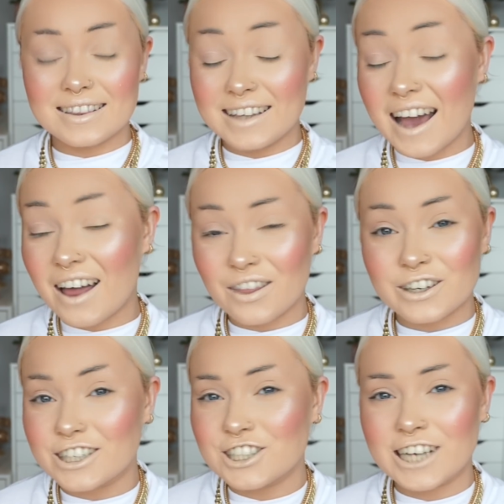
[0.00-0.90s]
yeah, there are
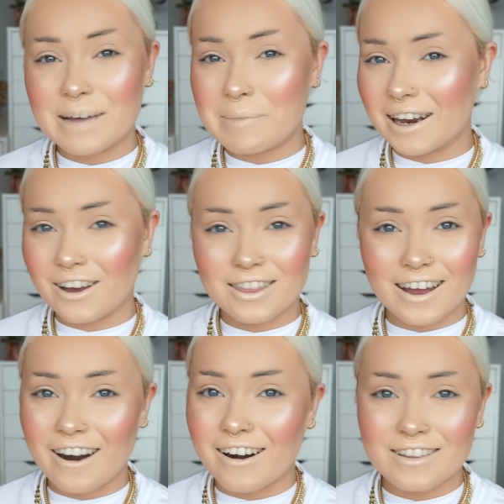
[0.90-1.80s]
shitty men out
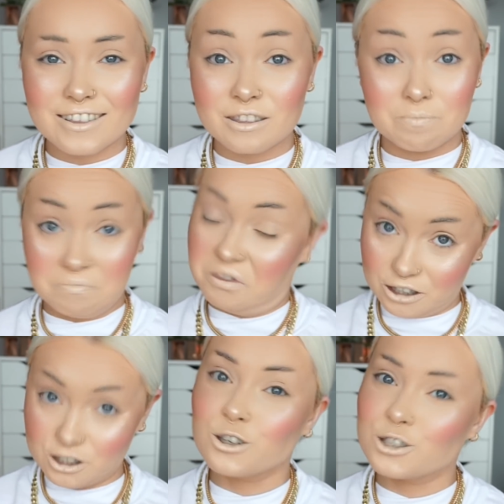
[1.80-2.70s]
there.
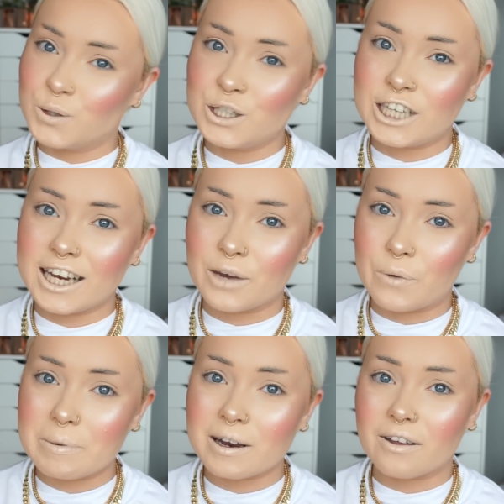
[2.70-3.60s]
There's also shitty
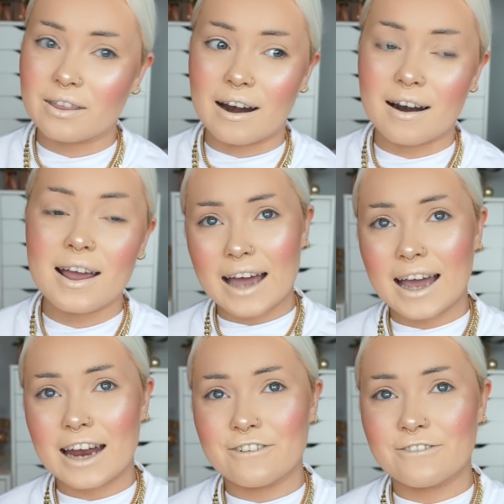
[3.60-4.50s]
women out there. I
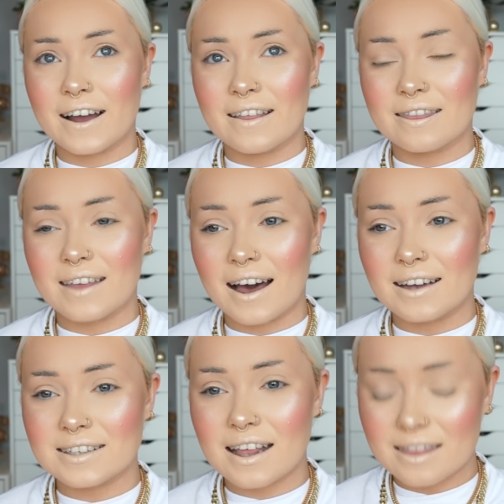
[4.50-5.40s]
kind of find
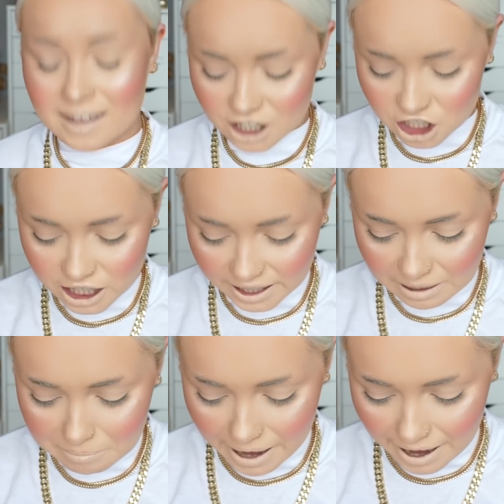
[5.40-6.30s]
that the
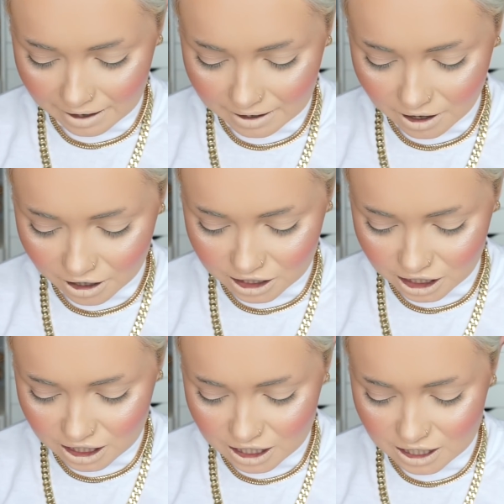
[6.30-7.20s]
shitty men are
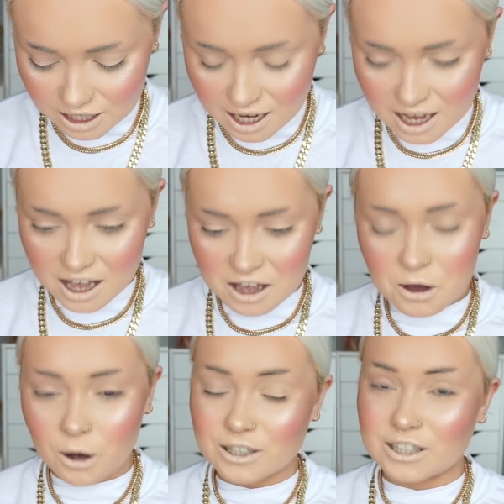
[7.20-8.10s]
just
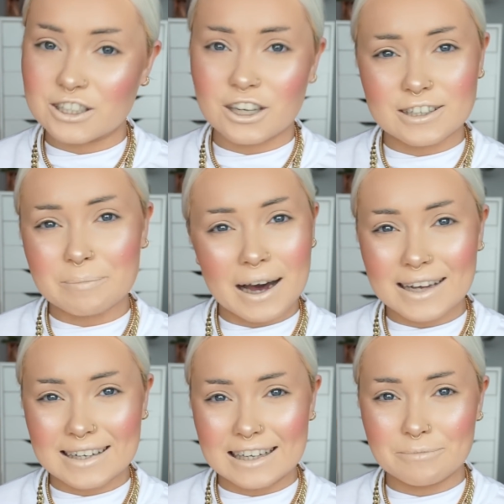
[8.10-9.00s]
causing such a
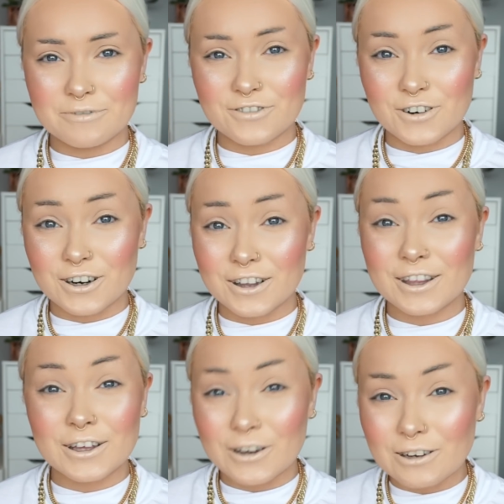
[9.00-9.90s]
bad name for the
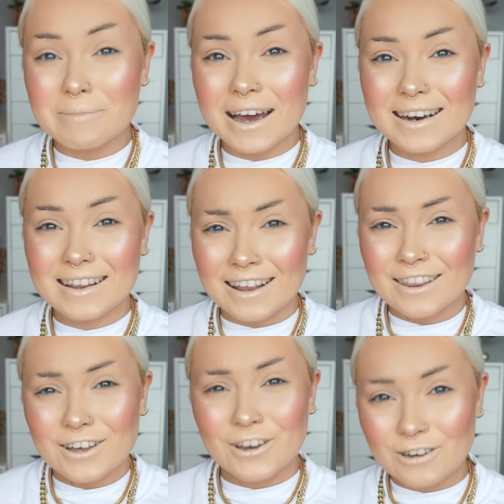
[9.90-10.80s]
good men that
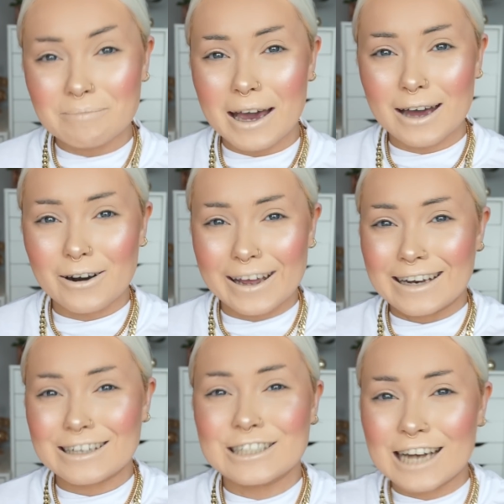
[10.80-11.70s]
the good men are
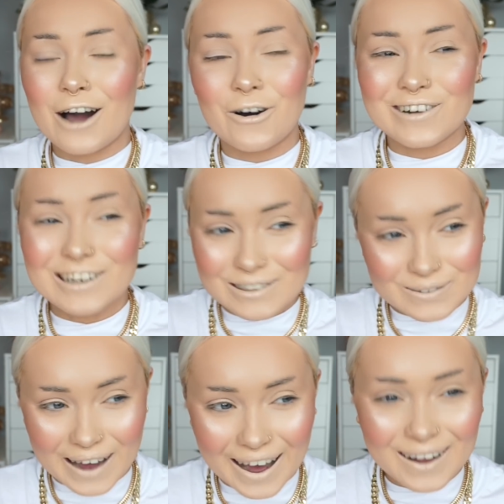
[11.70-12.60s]
getting shat on as
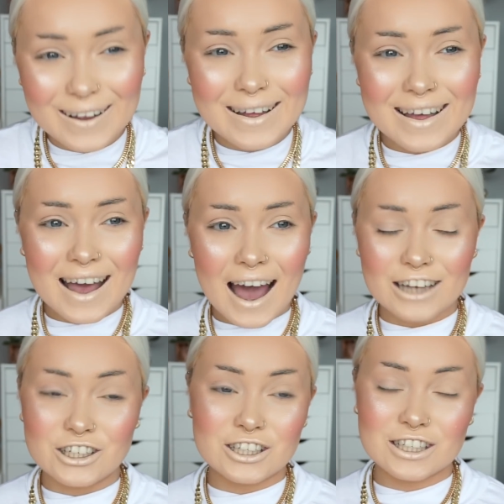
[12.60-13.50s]
well.
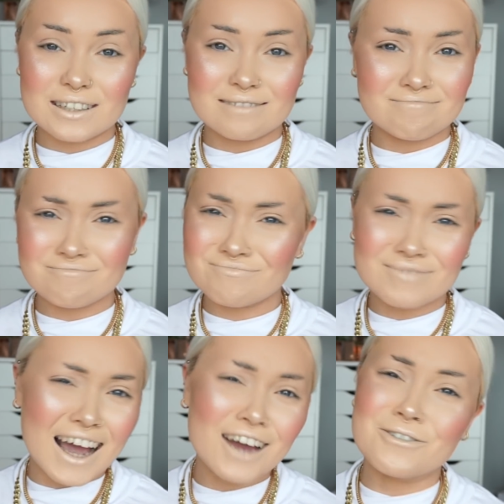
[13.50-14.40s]
And just,
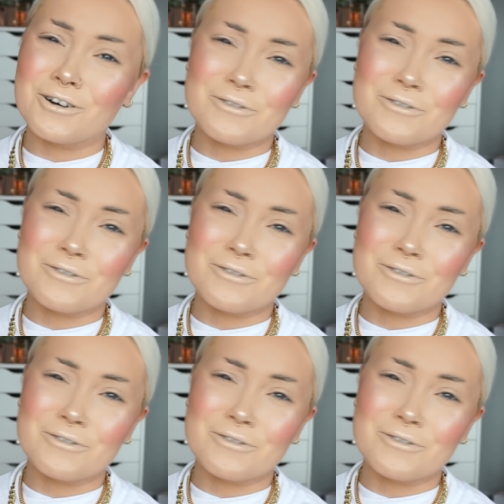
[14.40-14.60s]
I don't know,